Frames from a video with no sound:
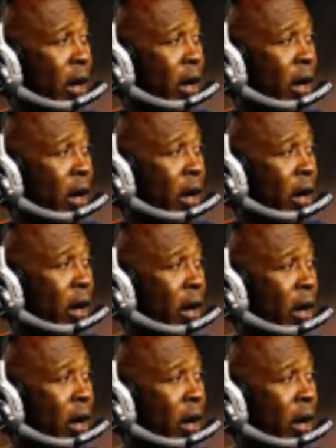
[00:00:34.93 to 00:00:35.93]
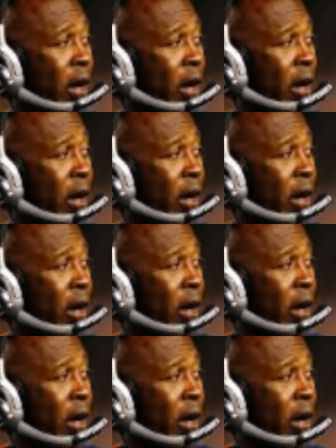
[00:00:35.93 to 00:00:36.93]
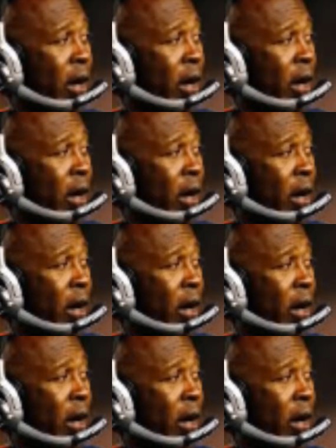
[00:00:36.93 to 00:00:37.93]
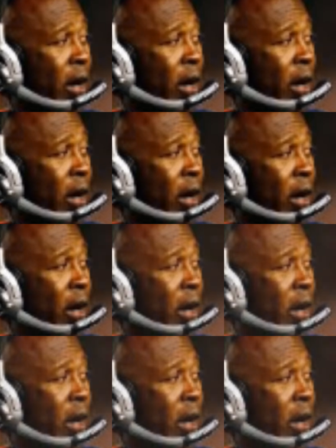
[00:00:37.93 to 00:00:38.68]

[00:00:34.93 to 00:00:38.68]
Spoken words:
And then the next day, you know, like it's like the Iron Curtain.